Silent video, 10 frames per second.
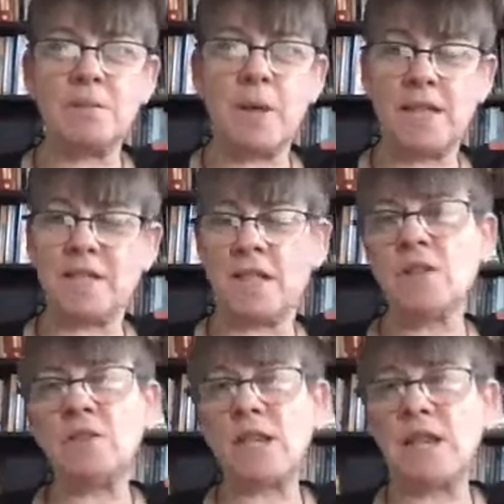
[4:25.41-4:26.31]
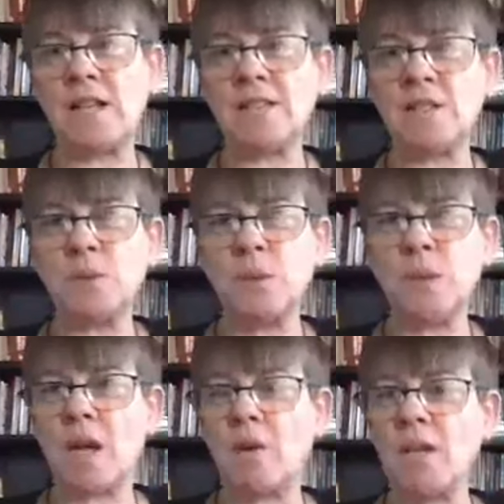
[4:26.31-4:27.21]
my son realised that we were
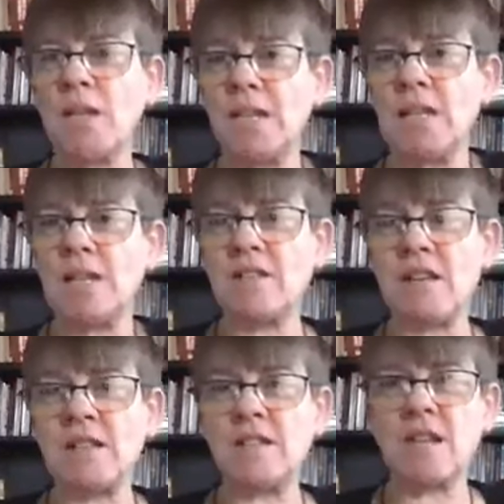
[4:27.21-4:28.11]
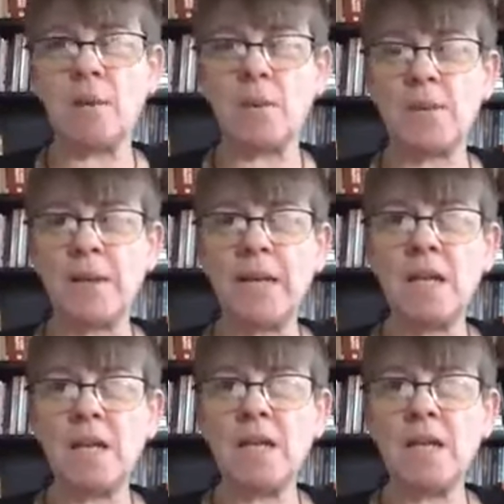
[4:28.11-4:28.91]
going and he decided to come with me.